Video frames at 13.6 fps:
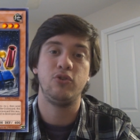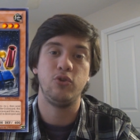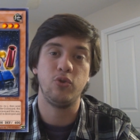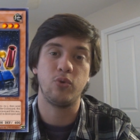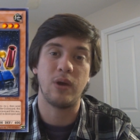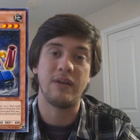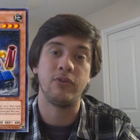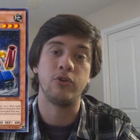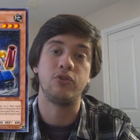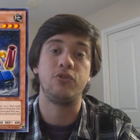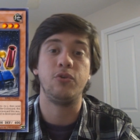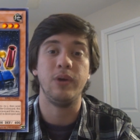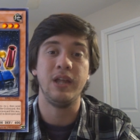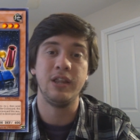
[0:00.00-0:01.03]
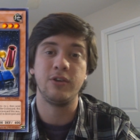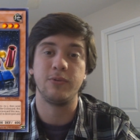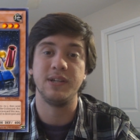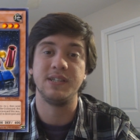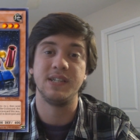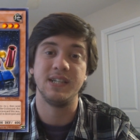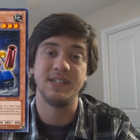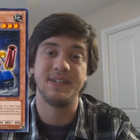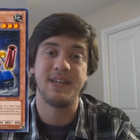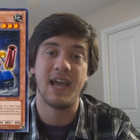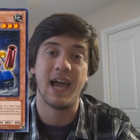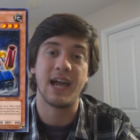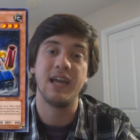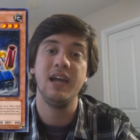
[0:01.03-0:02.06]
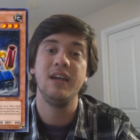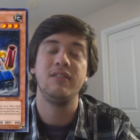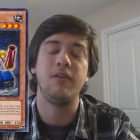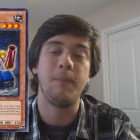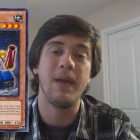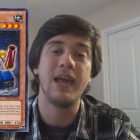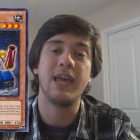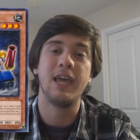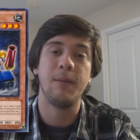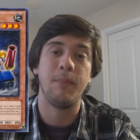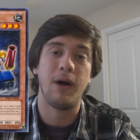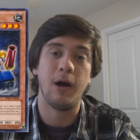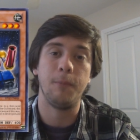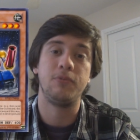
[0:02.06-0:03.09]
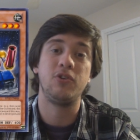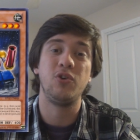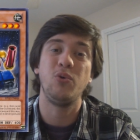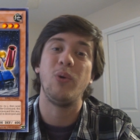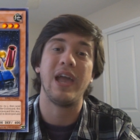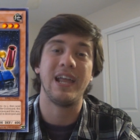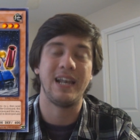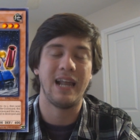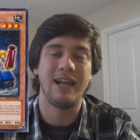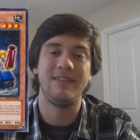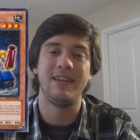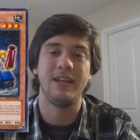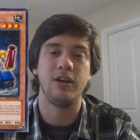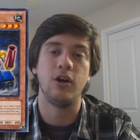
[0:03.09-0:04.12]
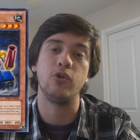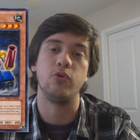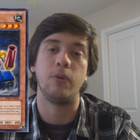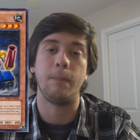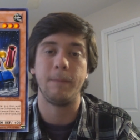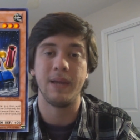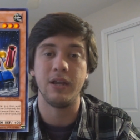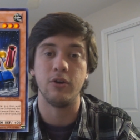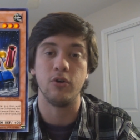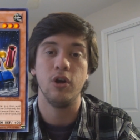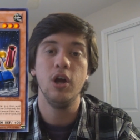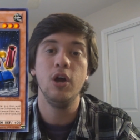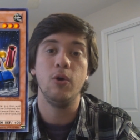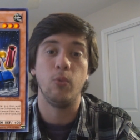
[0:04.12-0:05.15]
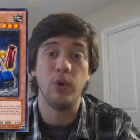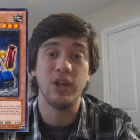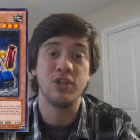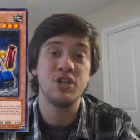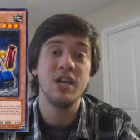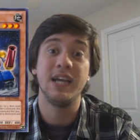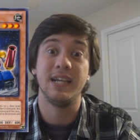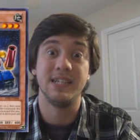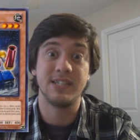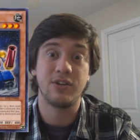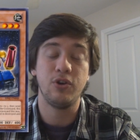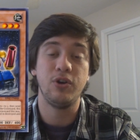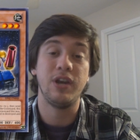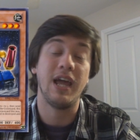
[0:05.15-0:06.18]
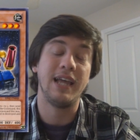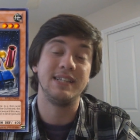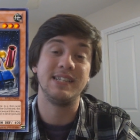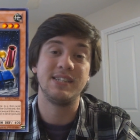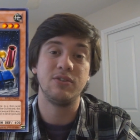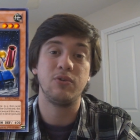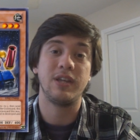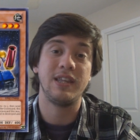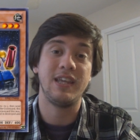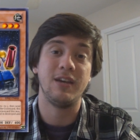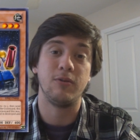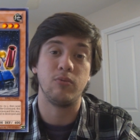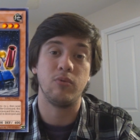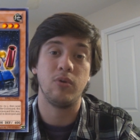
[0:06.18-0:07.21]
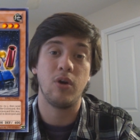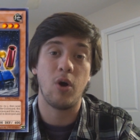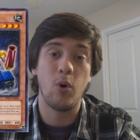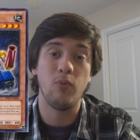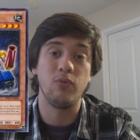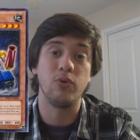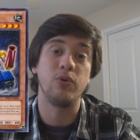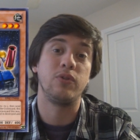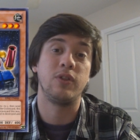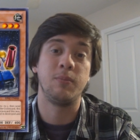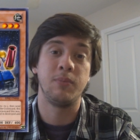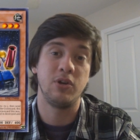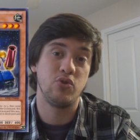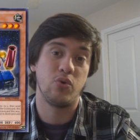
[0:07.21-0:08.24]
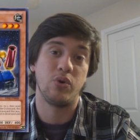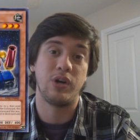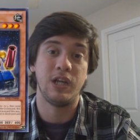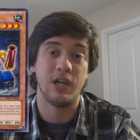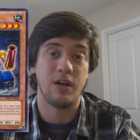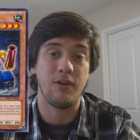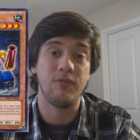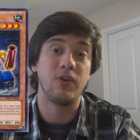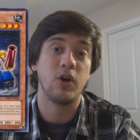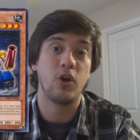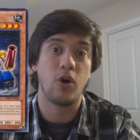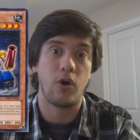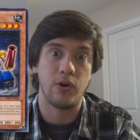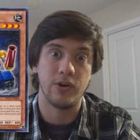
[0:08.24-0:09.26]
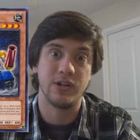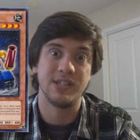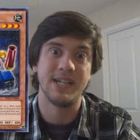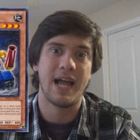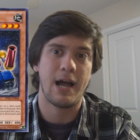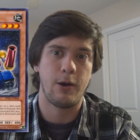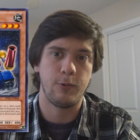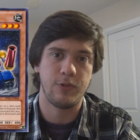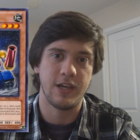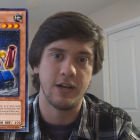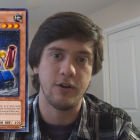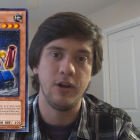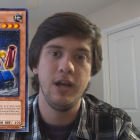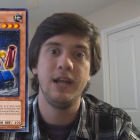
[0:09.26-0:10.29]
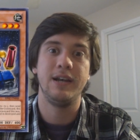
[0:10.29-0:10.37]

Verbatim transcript: to the graveyard to increase his attack to make him up to a nineteen hundred beater, which is good and still can get over the majority of cards out there.